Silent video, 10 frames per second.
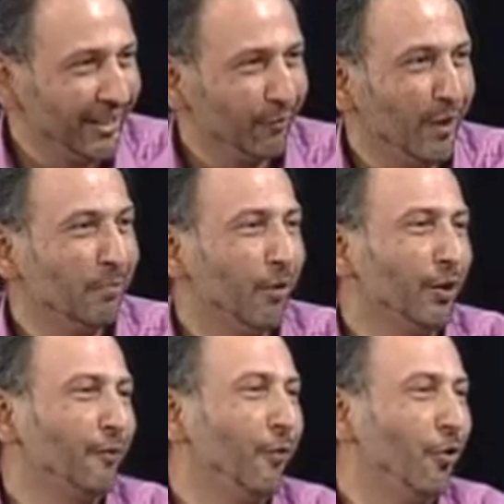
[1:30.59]
It's
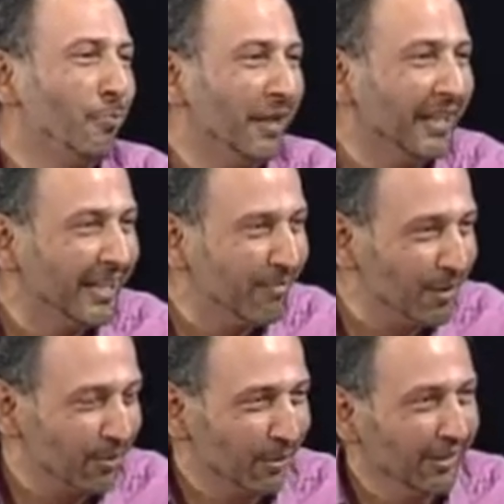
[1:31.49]
1.4 billion
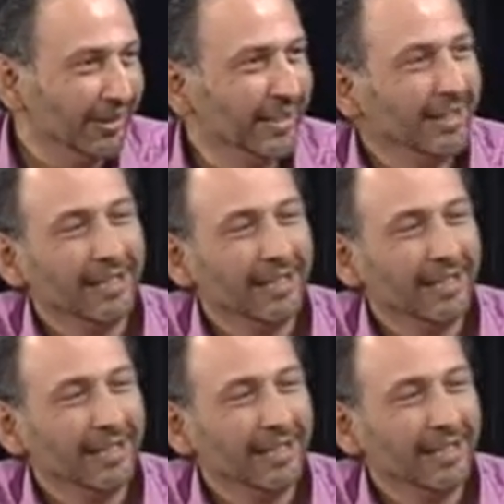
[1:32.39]
people.